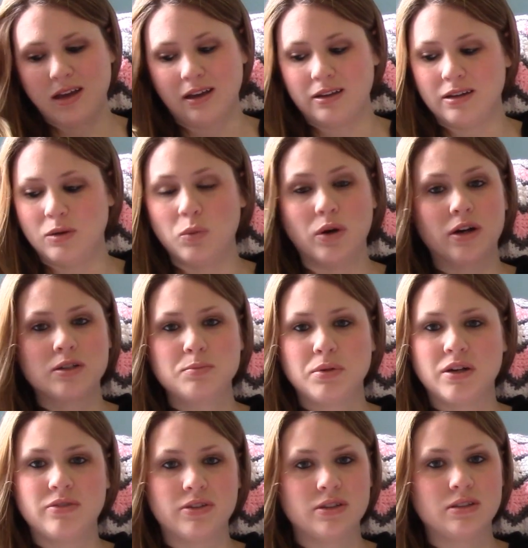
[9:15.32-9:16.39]
and it worked
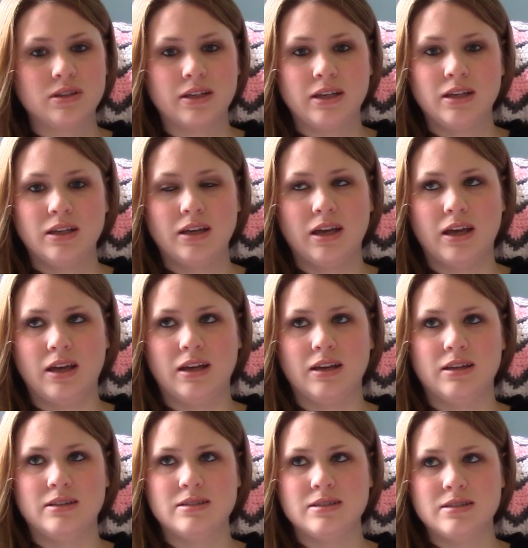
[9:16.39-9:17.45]
perfectly,
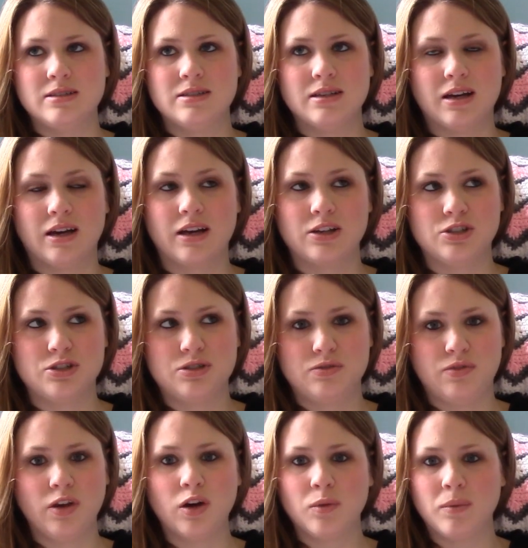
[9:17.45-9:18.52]
and I could
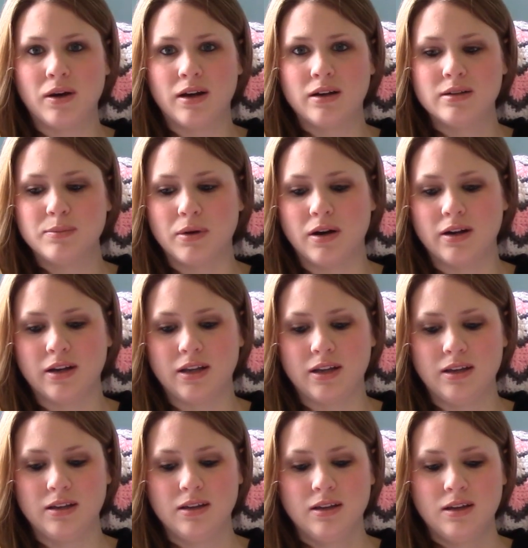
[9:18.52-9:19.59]
just feel my
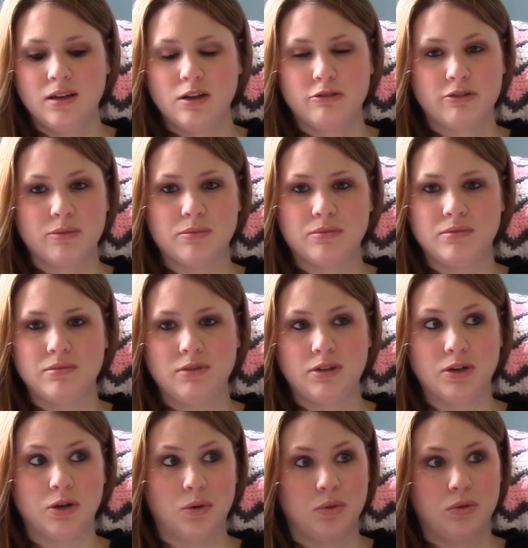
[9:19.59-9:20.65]
body from, you
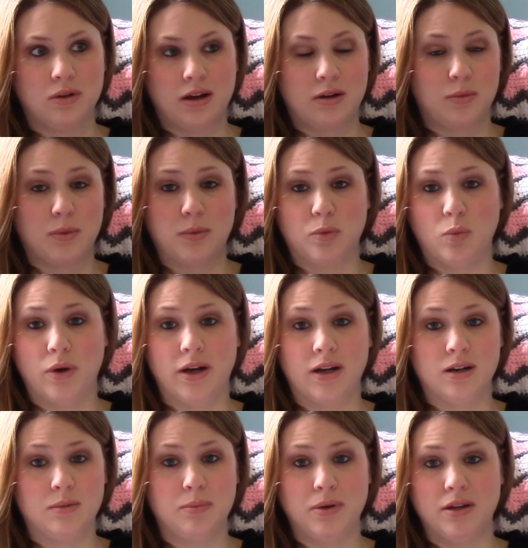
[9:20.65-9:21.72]
know, I don't remember
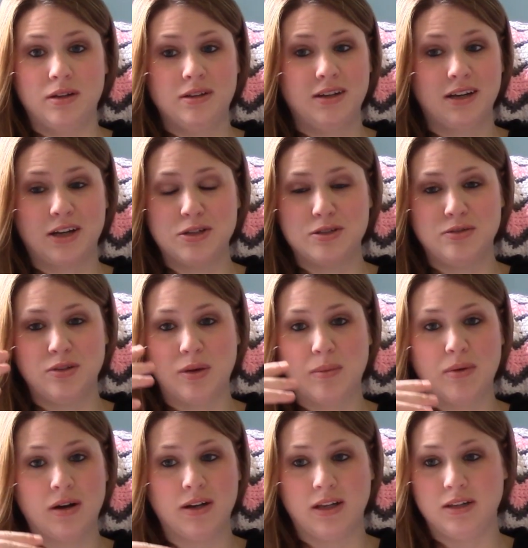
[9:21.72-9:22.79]
where, but I could just feel my
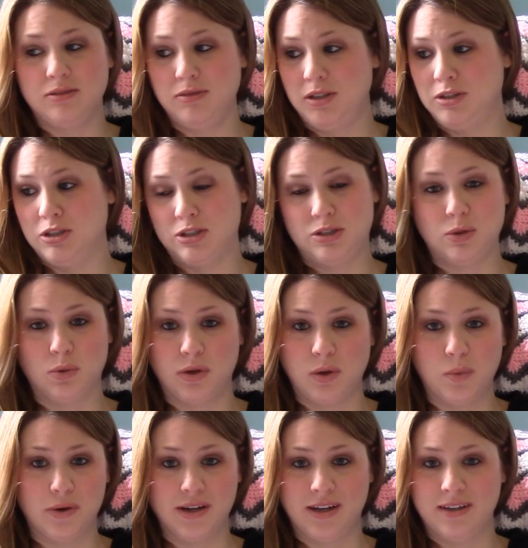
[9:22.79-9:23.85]
body just going
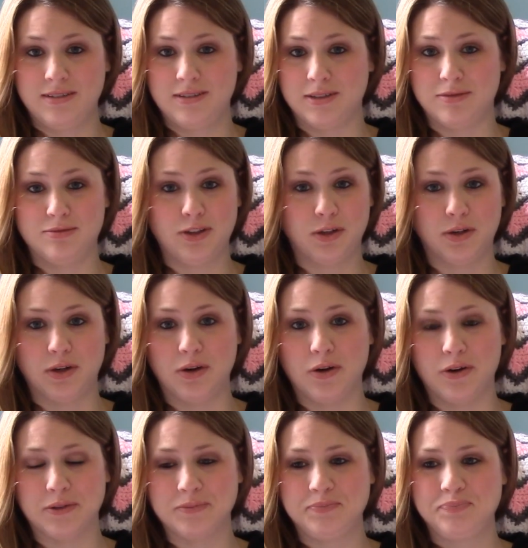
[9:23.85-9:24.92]
away. Couldn't feel it at
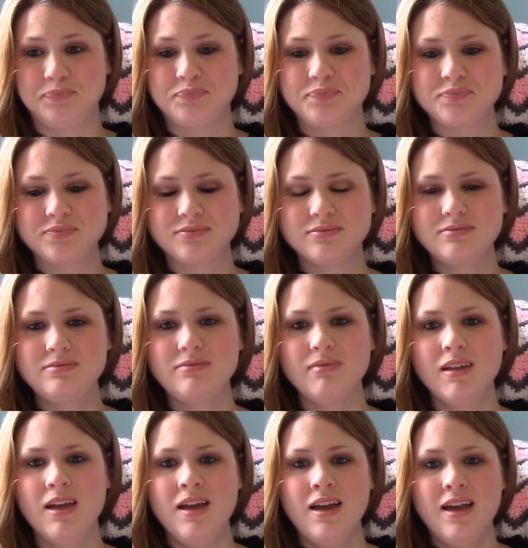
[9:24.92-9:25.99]
all.
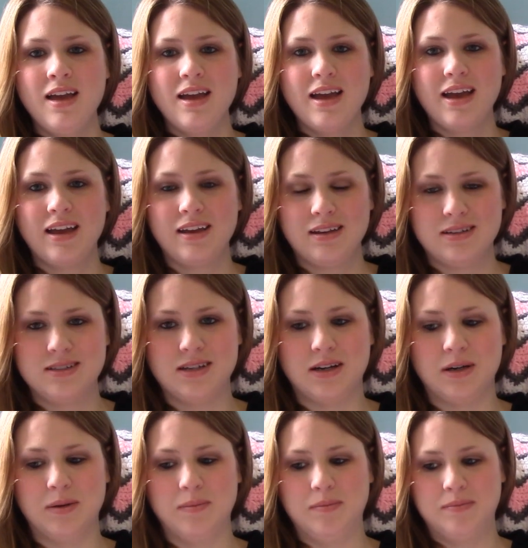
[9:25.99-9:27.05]

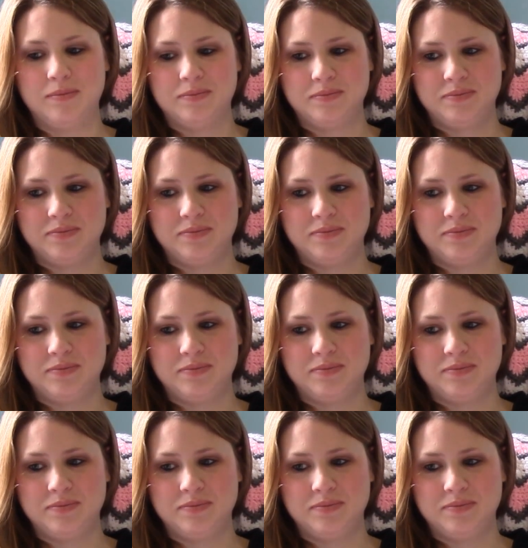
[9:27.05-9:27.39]
And